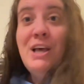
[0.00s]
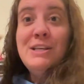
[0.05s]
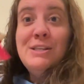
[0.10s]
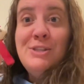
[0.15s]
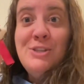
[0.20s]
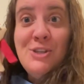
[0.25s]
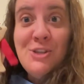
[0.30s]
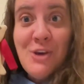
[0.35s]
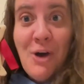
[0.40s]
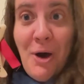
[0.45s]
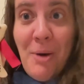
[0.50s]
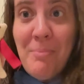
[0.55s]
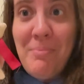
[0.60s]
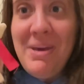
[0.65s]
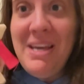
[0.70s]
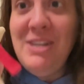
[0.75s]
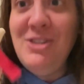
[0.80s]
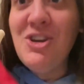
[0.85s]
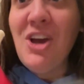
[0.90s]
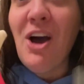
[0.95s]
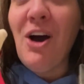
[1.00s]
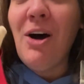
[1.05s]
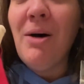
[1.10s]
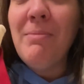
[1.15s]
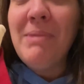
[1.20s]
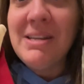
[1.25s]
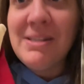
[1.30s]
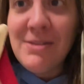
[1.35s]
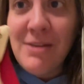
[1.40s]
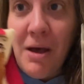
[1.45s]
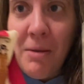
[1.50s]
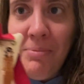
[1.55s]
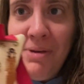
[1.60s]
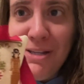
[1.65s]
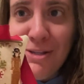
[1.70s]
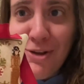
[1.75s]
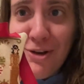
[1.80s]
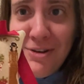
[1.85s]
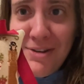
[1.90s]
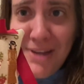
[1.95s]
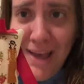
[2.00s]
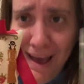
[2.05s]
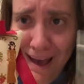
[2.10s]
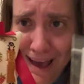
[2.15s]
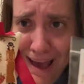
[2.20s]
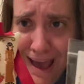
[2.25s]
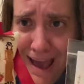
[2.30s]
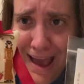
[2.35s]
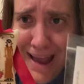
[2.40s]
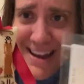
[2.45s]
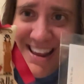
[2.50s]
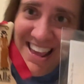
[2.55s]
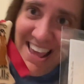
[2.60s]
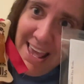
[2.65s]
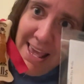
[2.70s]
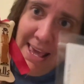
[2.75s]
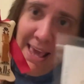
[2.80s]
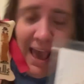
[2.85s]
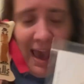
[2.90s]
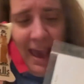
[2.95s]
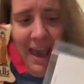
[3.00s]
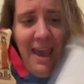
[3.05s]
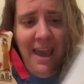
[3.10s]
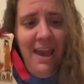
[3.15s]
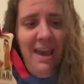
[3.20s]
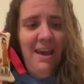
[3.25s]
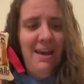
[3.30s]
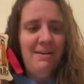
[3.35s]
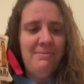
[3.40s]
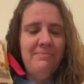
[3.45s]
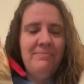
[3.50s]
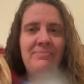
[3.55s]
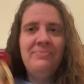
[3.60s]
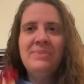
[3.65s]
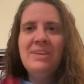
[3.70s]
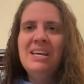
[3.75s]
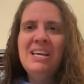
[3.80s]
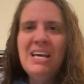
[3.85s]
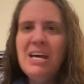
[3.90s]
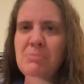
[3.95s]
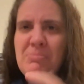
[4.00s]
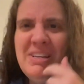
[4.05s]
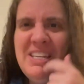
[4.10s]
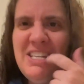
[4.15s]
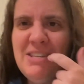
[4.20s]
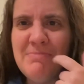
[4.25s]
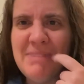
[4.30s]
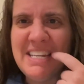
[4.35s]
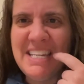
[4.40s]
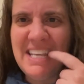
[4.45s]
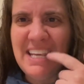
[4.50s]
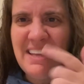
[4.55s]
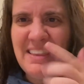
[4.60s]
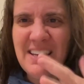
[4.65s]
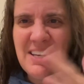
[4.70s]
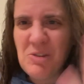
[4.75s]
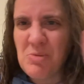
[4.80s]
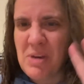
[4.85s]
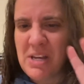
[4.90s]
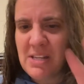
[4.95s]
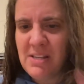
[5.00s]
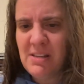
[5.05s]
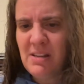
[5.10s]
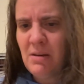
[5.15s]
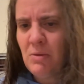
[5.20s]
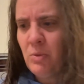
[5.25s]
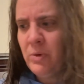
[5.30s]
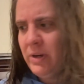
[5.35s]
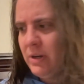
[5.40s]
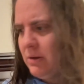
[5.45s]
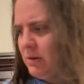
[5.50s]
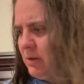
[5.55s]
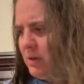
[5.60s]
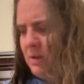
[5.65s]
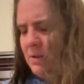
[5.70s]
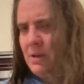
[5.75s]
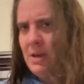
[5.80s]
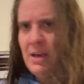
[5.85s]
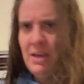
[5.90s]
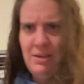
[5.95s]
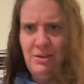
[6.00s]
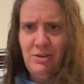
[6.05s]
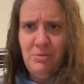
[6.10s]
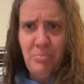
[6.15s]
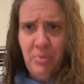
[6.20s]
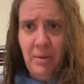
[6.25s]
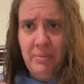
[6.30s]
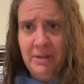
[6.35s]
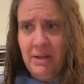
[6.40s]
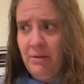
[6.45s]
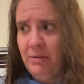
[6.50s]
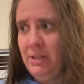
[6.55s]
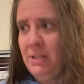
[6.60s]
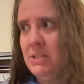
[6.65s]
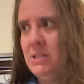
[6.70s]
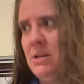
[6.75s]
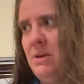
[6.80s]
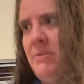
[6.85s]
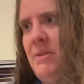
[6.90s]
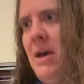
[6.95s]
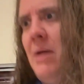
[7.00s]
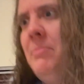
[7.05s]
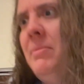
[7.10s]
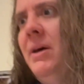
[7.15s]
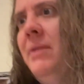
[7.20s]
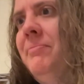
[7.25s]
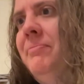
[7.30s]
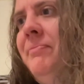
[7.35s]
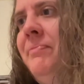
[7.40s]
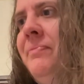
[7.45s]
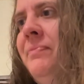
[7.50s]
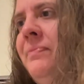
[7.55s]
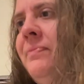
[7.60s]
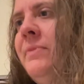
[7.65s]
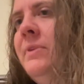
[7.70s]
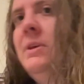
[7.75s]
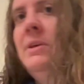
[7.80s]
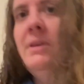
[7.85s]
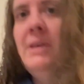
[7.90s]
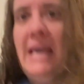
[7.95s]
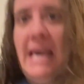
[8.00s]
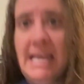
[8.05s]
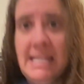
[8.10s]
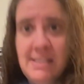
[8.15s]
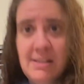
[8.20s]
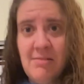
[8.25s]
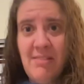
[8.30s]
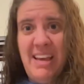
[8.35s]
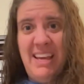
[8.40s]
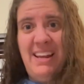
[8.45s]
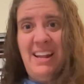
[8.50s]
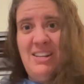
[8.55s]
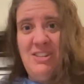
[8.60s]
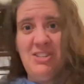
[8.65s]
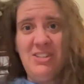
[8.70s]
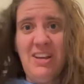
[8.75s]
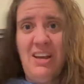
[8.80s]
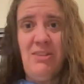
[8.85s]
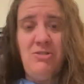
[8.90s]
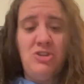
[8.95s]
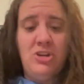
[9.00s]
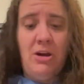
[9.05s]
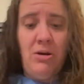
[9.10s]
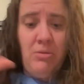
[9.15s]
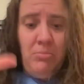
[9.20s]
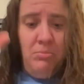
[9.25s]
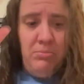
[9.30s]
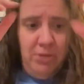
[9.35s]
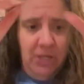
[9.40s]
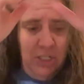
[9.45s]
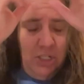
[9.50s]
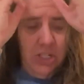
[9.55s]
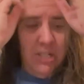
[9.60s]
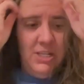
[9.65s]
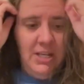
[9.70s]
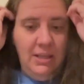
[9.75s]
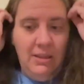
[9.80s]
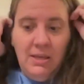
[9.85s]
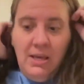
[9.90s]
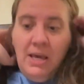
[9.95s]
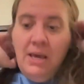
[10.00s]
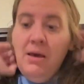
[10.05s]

Zombies, y'all. My zombies are done. Yay. I'm bleaching my teeth. That's why I sound weird, but you probably don't need to know that. But it's late. I just got a shower, bleaching teeth.